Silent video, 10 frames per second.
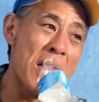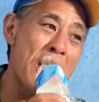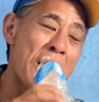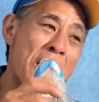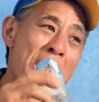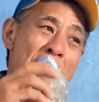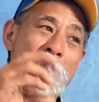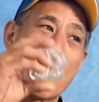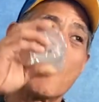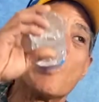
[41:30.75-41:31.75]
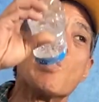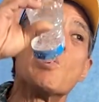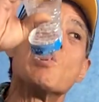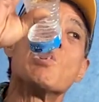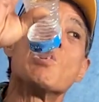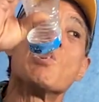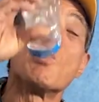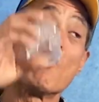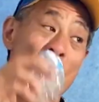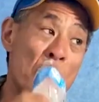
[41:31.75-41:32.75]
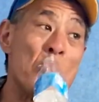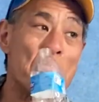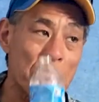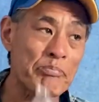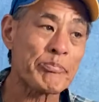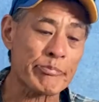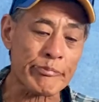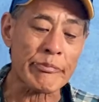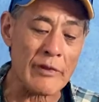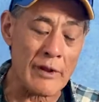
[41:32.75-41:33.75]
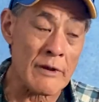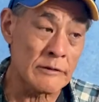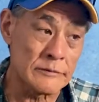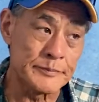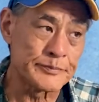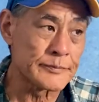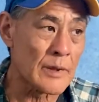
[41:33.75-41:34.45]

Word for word: Stay away from drama, right? That's the best way to do it.